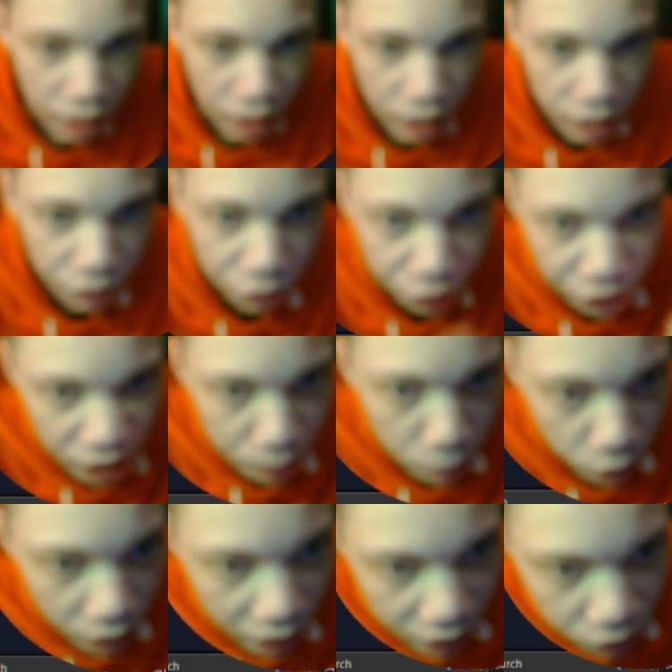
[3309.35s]
And if you need
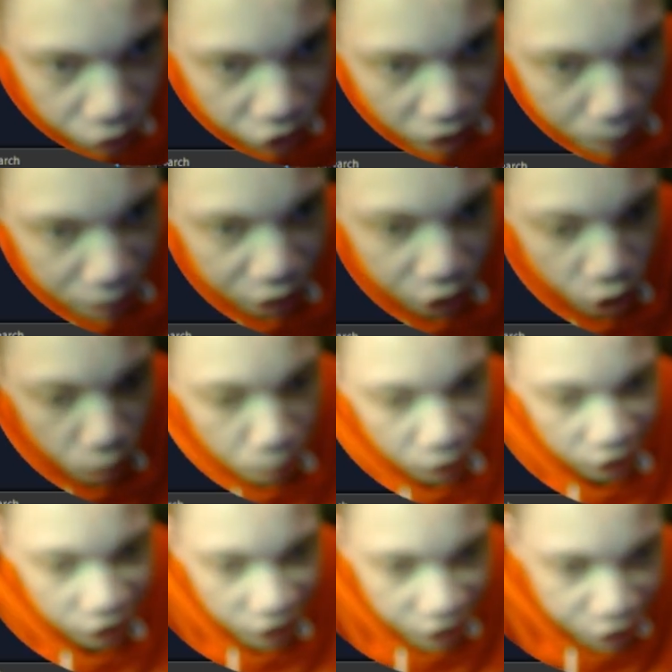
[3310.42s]
more angles, let me know.
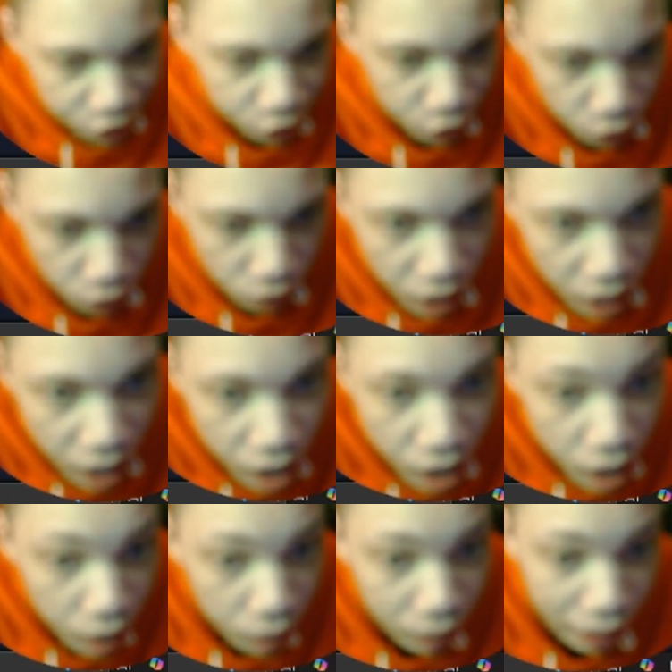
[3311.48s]
But yeah, so
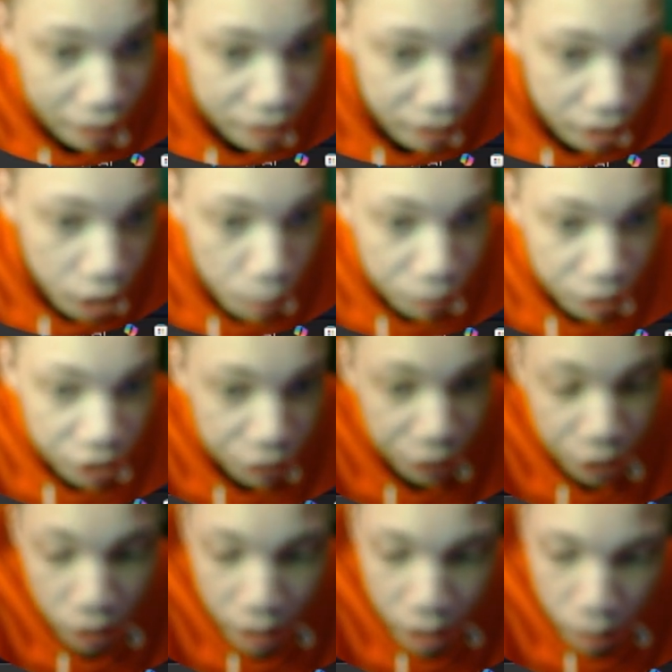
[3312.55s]
like I said, I hope this
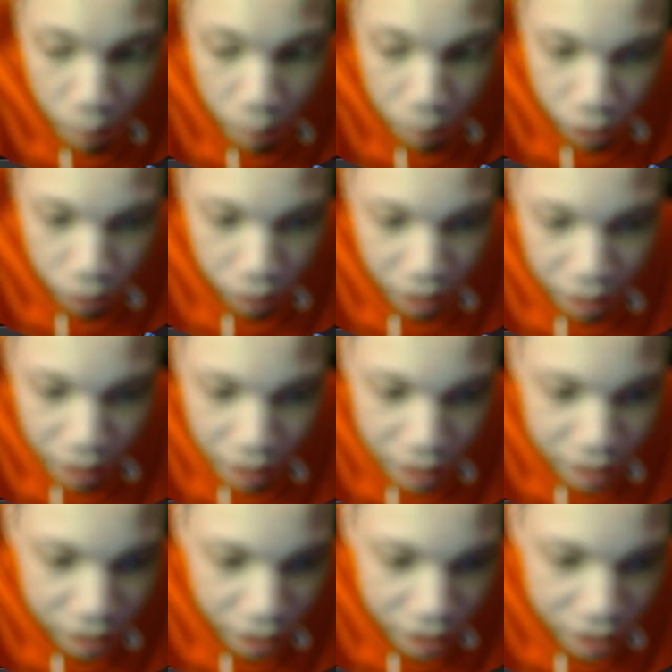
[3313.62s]
video helps. So
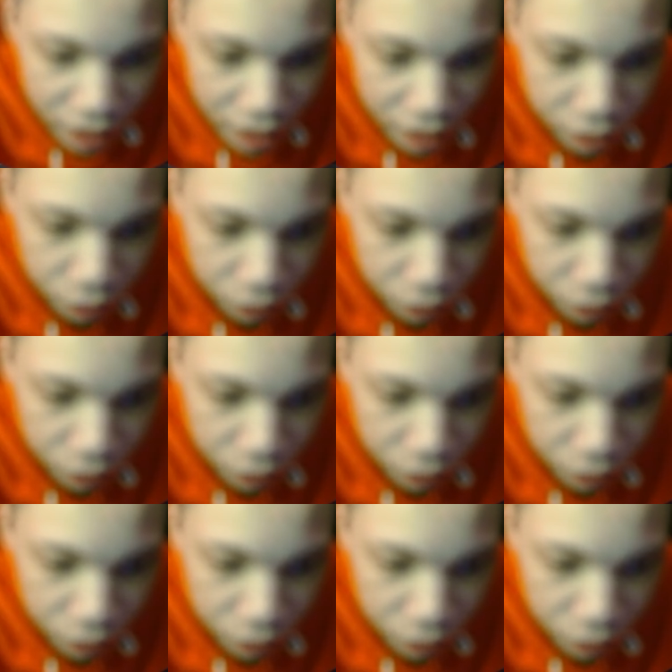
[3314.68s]
let's say the new